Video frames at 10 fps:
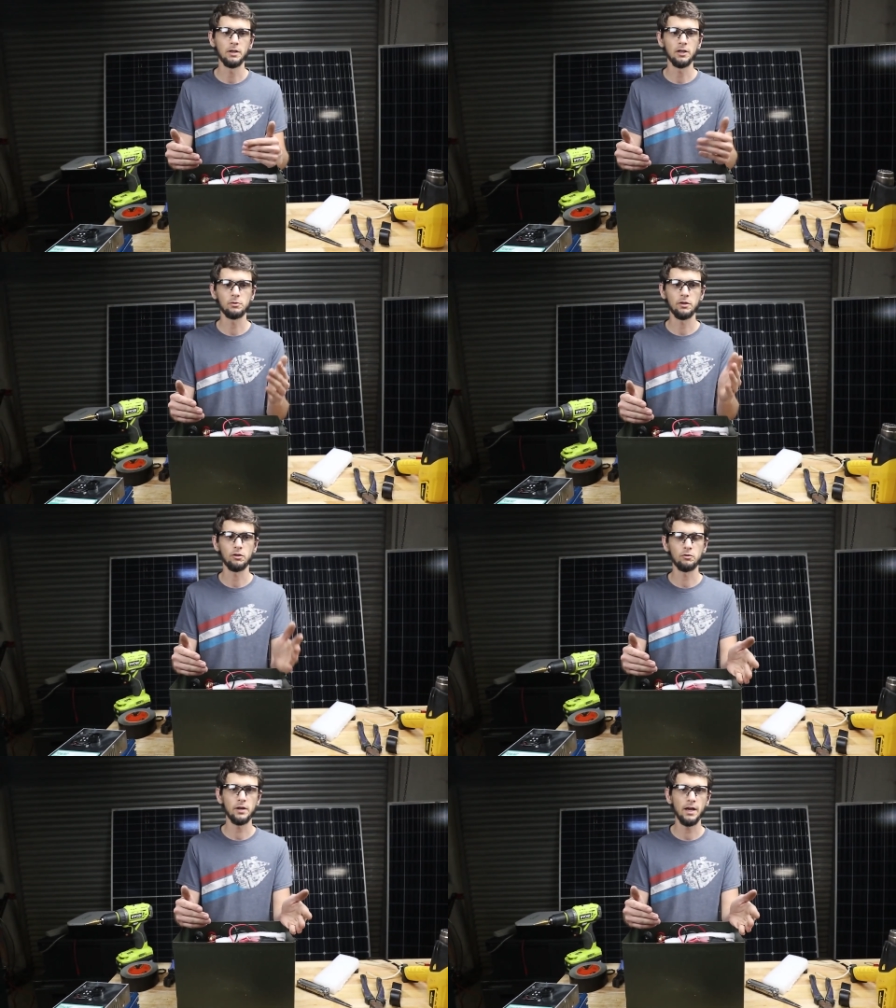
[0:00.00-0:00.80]
Because with a
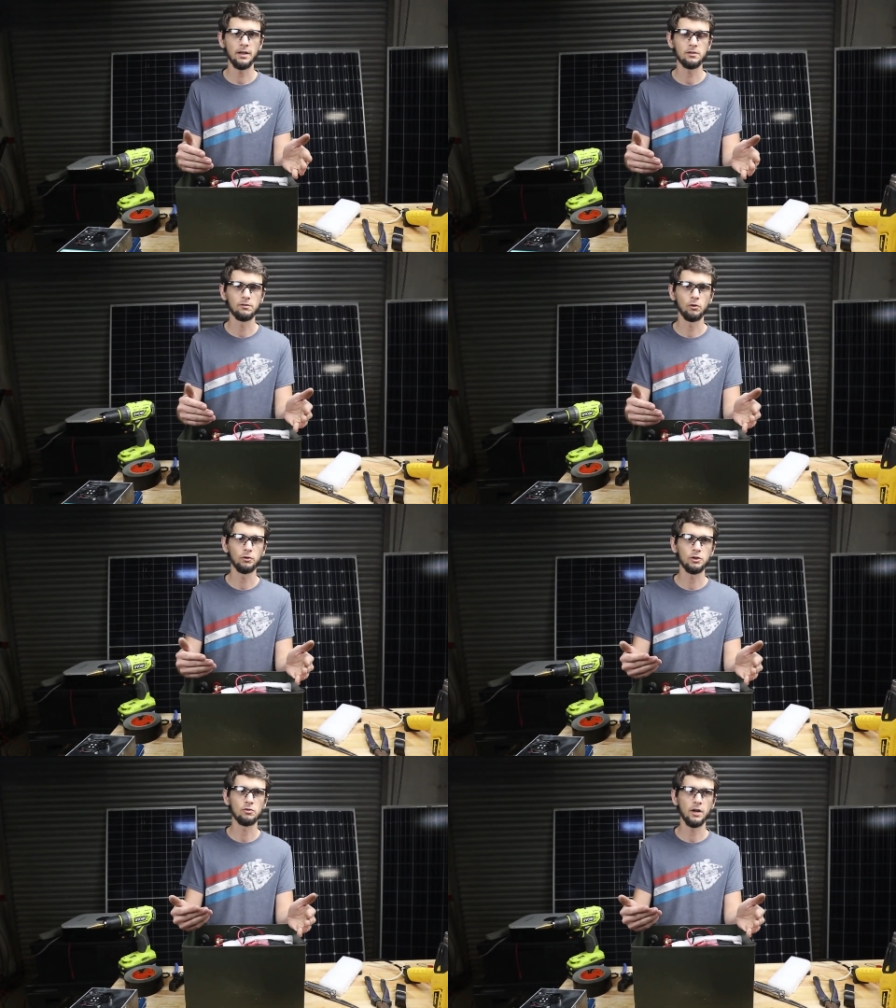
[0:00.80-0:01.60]
three S, the
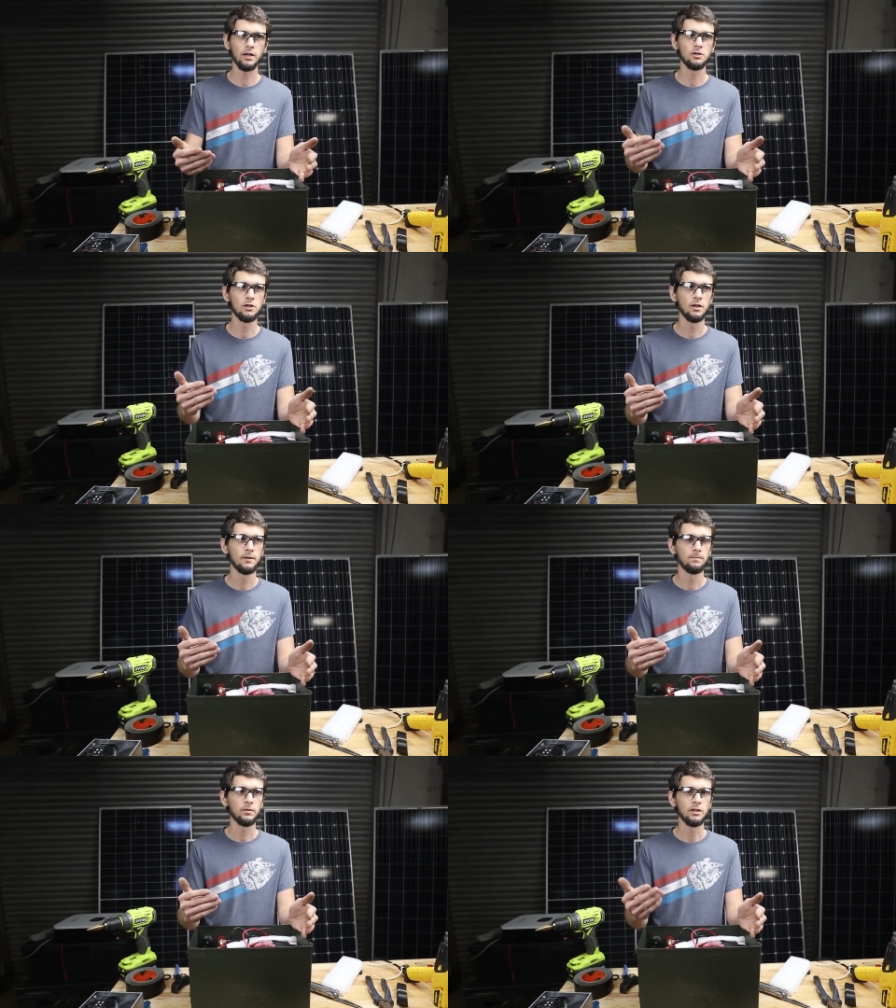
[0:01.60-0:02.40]
voltage range
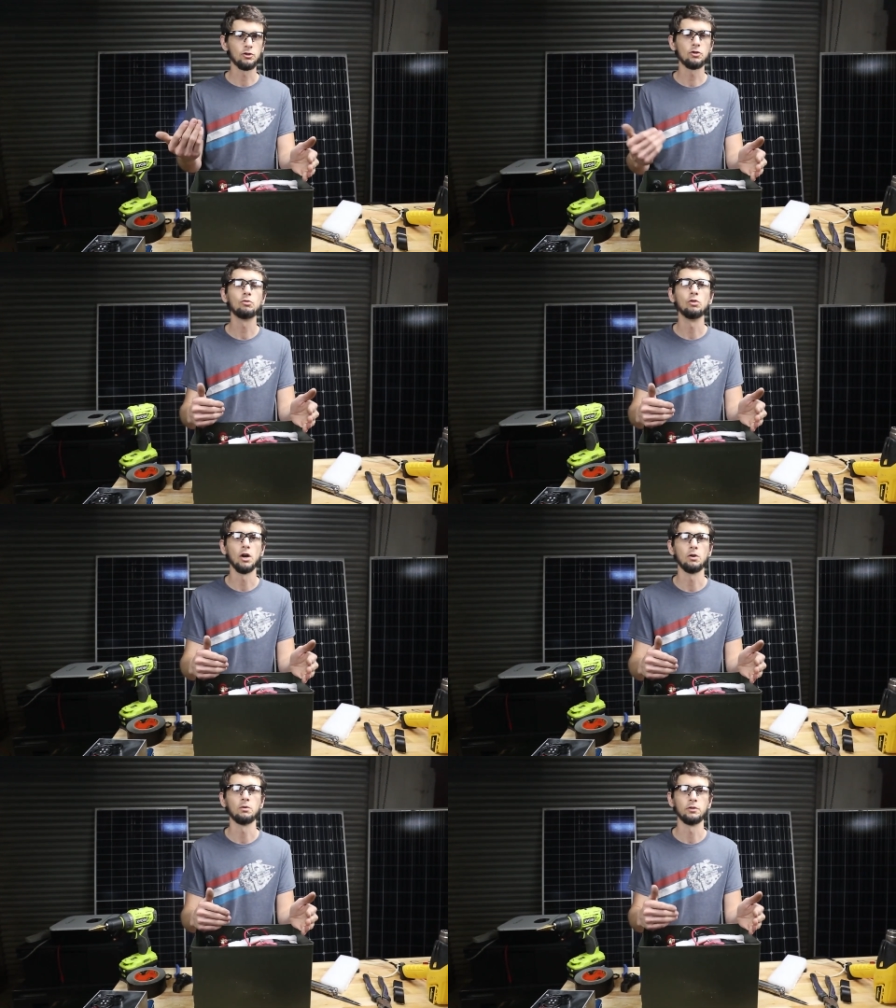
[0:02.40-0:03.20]
is too
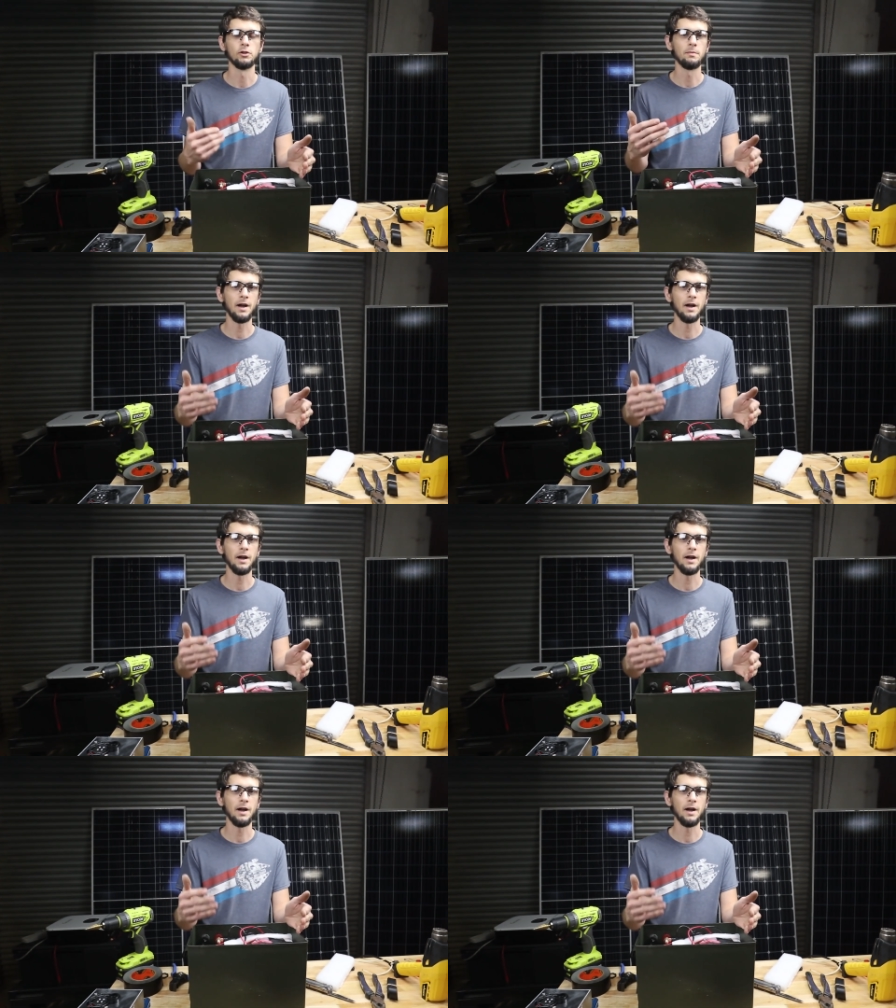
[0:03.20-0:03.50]
low. Your